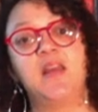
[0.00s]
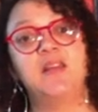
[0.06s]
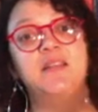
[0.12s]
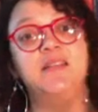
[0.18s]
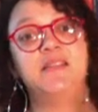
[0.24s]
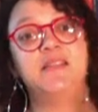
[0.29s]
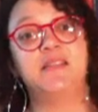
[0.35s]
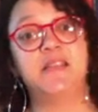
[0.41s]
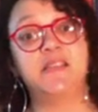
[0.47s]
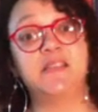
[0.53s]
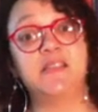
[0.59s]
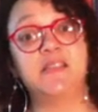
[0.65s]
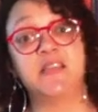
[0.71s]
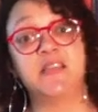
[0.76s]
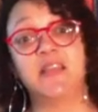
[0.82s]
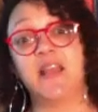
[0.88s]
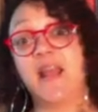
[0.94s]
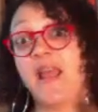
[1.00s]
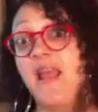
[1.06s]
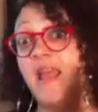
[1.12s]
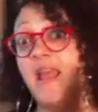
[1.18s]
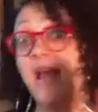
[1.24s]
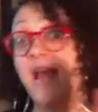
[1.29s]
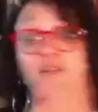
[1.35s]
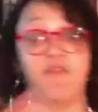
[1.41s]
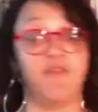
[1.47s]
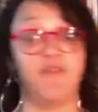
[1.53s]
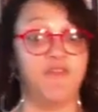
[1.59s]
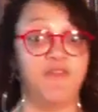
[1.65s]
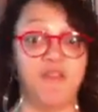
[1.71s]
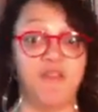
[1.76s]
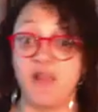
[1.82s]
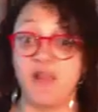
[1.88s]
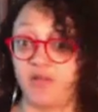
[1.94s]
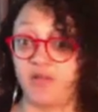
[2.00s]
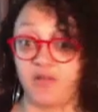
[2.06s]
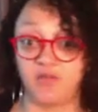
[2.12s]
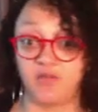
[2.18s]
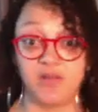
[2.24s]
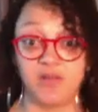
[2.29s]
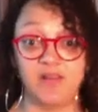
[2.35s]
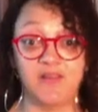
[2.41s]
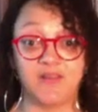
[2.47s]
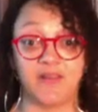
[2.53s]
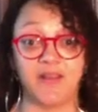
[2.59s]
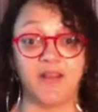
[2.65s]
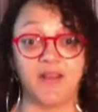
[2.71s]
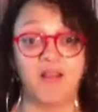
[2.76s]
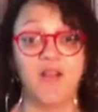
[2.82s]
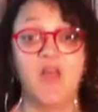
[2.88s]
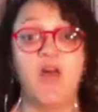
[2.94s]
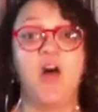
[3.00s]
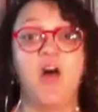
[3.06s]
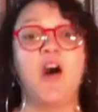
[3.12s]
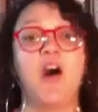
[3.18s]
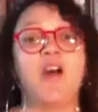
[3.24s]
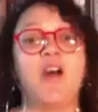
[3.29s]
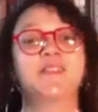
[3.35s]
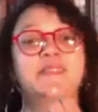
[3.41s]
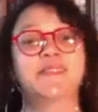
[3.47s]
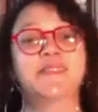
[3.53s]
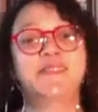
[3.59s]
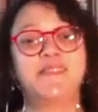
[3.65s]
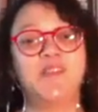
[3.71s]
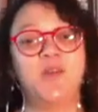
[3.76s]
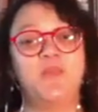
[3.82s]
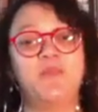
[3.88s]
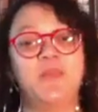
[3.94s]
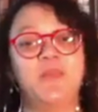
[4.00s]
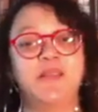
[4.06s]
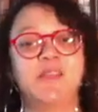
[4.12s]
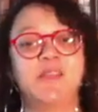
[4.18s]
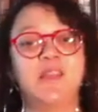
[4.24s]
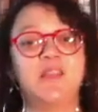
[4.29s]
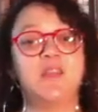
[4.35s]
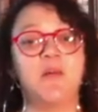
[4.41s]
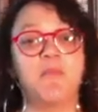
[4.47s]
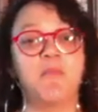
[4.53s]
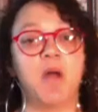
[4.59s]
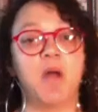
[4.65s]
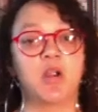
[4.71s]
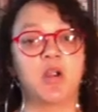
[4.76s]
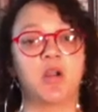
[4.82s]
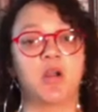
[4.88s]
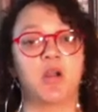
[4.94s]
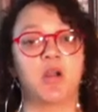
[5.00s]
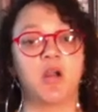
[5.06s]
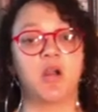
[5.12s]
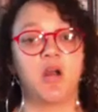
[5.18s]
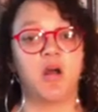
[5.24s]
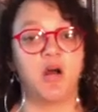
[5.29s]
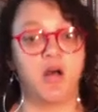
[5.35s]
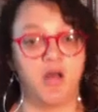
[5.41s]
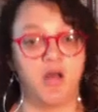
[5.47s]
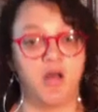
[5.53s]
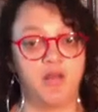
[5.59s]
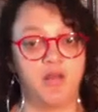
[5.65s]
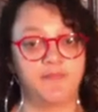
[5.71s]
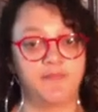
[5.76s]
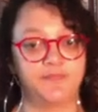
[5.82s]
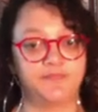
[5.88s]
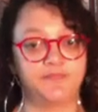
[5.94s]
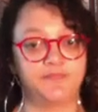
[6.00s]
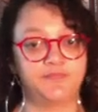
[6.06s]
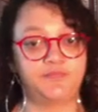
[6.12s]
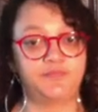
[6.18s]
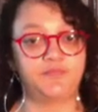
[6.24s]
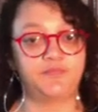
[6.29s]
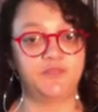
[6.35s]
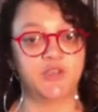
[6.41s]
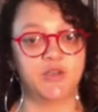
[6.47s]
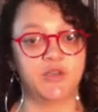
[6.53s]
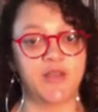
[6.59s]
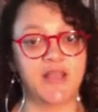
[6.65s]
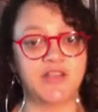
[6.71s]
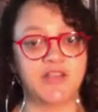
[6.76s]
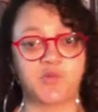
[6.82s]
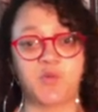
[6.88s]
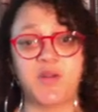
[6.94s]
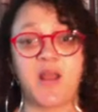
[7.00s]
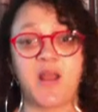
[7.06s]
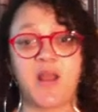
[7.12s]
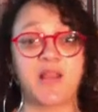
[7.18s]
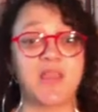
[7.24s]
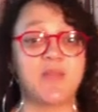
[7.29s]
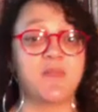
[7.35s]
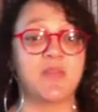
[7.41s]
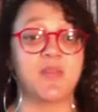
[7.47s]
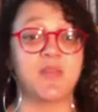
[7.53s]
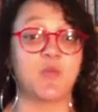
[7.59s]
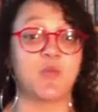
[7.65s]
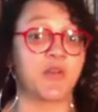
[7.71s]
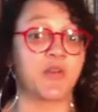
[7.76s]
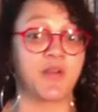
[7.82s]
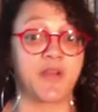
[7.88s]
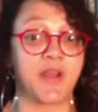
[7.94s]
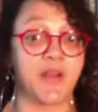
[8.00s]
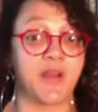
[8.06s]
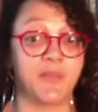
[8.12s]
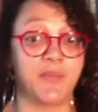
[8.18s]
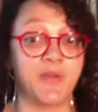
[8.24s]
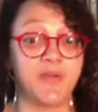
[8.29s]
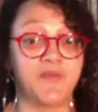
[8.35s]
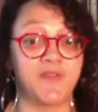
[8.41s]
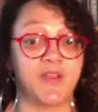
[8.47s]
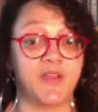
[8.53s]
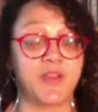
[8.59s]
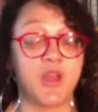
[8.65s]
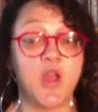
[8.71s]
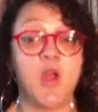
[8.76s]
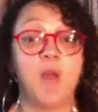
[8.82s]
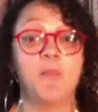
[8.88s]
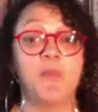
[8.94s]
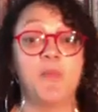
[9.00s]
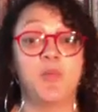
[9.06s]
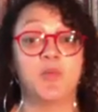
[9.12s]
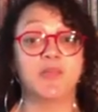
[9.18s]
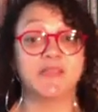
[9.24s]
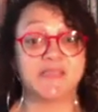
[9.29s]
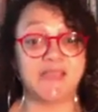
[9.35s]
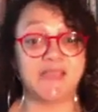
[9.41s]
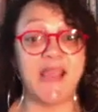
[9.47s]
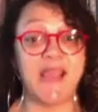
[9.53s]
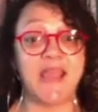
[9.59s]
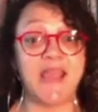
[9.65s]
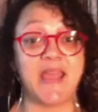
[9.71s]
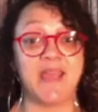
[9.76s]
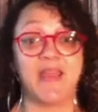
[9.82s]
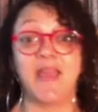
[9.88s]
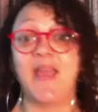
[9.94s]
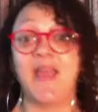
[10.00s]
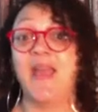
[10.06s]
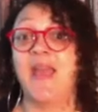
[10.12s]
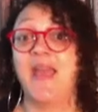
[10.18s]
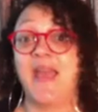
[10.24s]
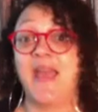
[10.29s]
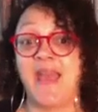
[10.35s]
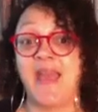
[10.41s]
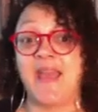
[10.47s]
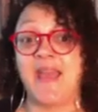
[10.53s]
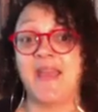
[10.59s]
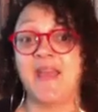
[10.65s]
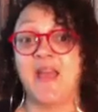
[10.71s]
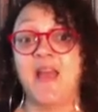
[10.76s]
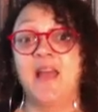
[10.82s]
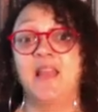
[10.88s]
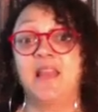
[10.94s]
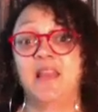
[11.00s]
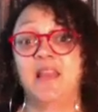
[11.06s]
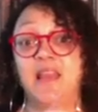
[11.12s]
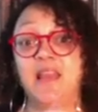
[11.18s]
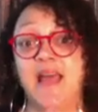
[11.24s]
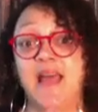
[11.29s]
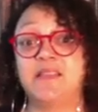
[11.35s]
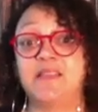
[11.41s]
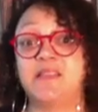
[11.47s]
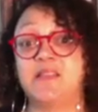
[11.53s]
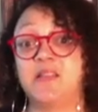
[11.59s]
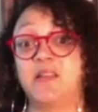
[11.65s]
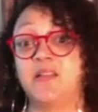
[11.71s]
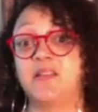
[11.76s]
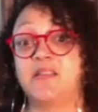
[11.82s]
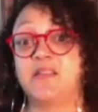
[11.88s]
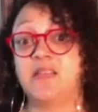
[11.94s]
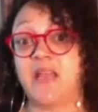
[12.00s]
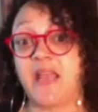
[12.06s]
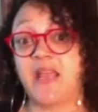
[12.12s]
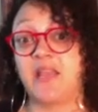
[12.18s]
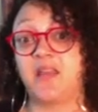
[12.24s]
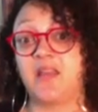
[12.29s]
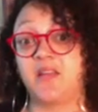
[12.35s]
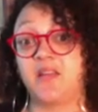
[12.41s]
distant and very recent, are still missing the mark on. Okay, so we're not claiming that we're going to get it perfect, but we're saying, hey, let's take